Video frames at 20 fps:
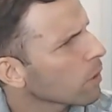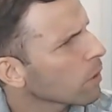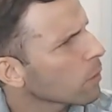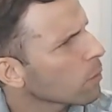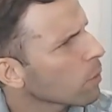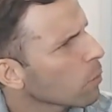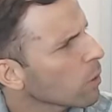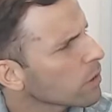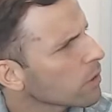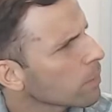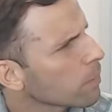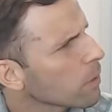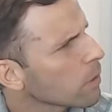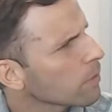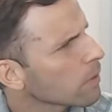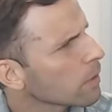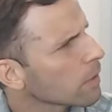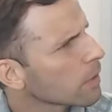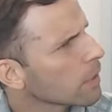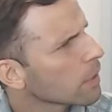I
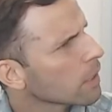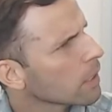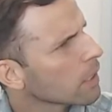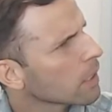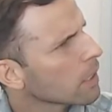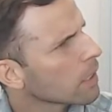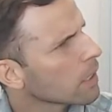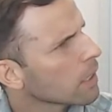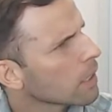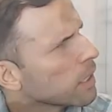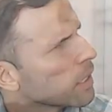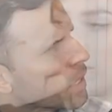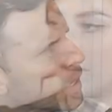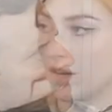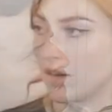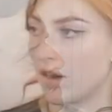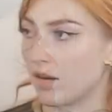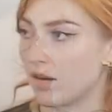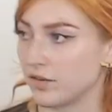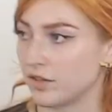think it was both of the
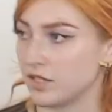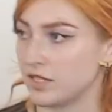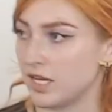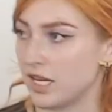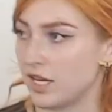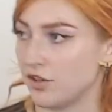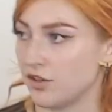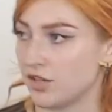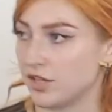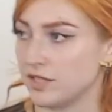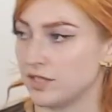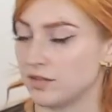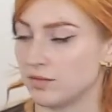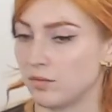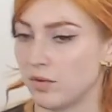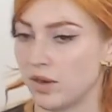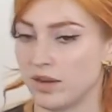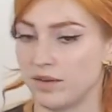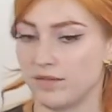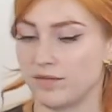conversations.
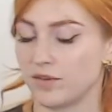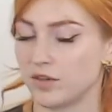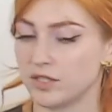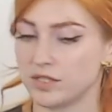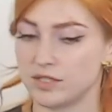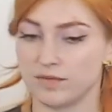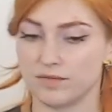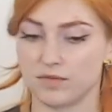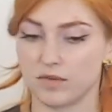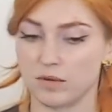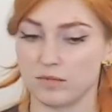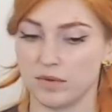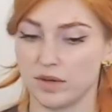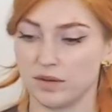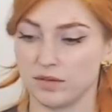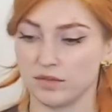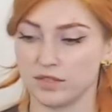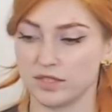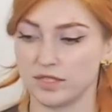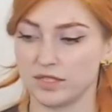One, first and
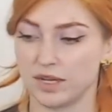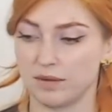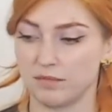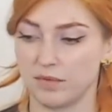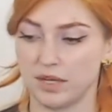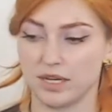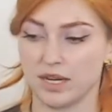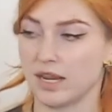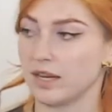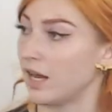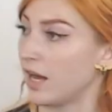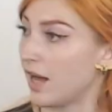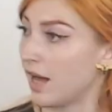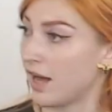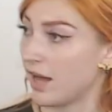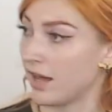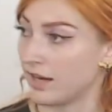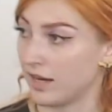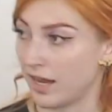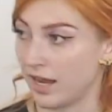foremost, I mean,
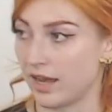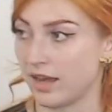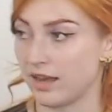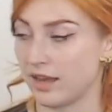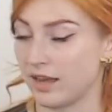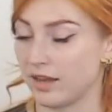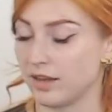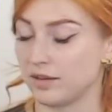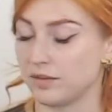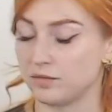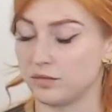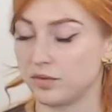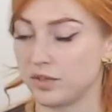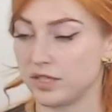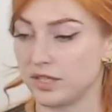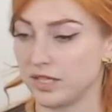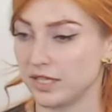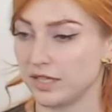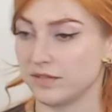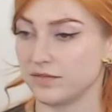I'd
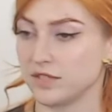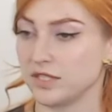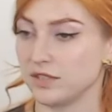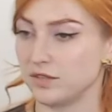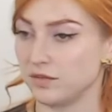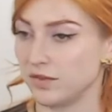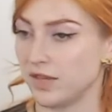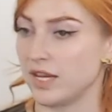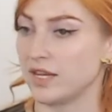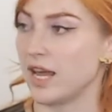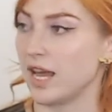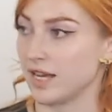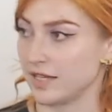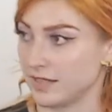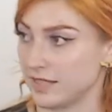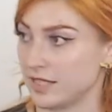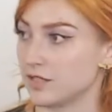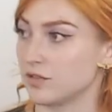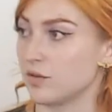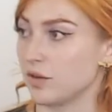really love to then ask
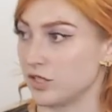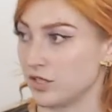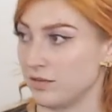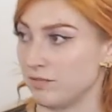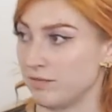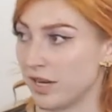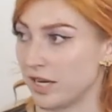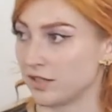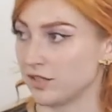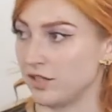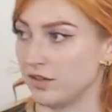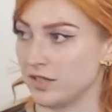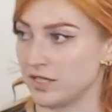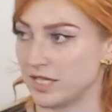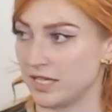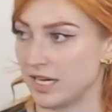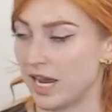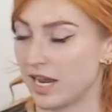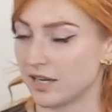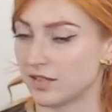this question back to you as
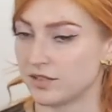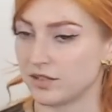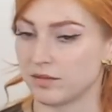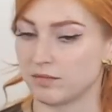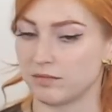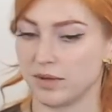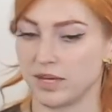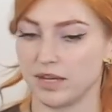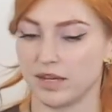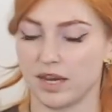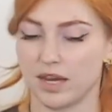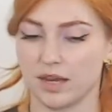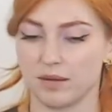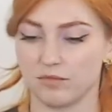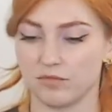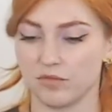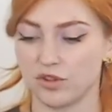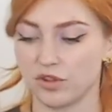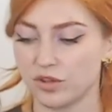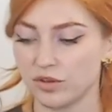an actor, but
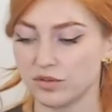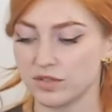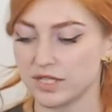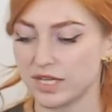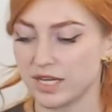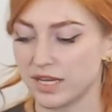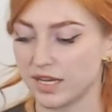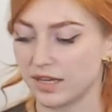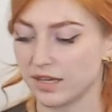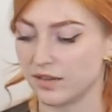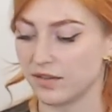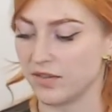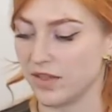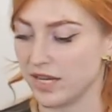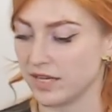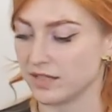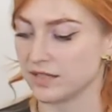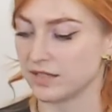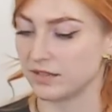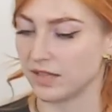choosing
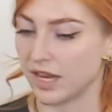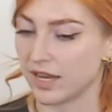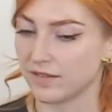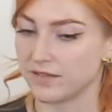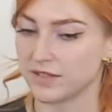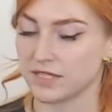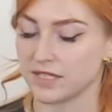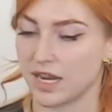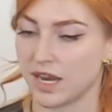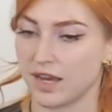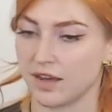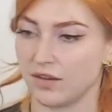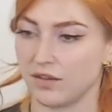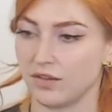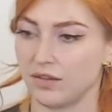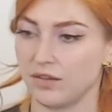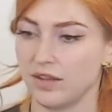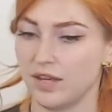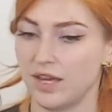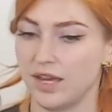this
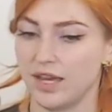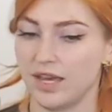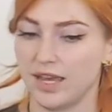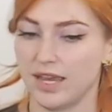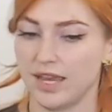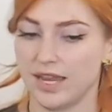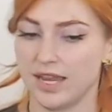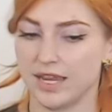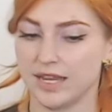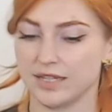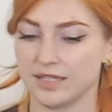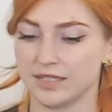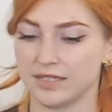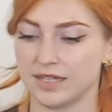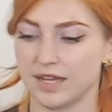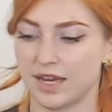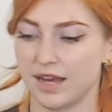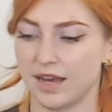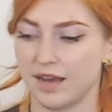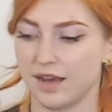lifestyle is
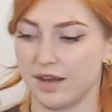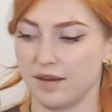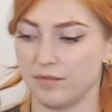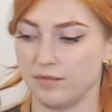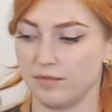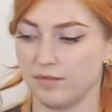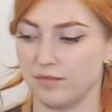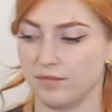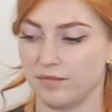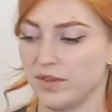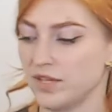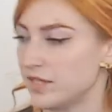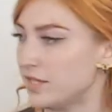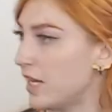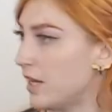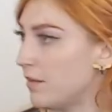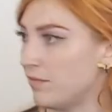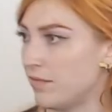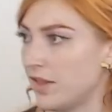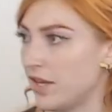the
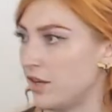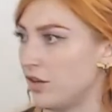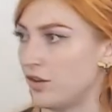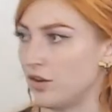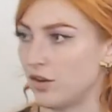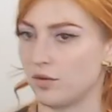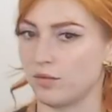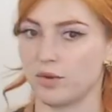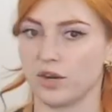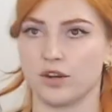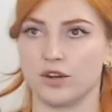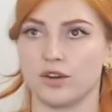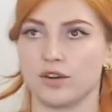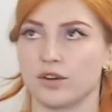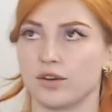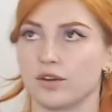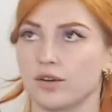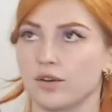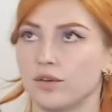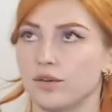same thing,
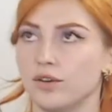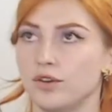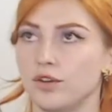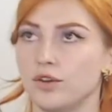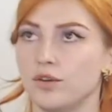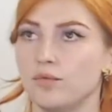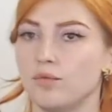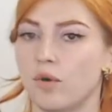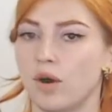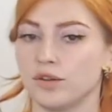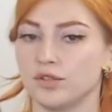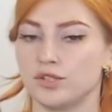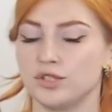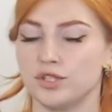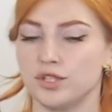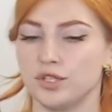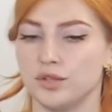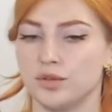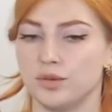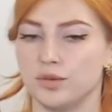where you want
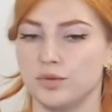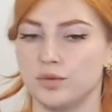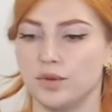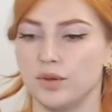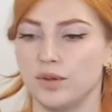to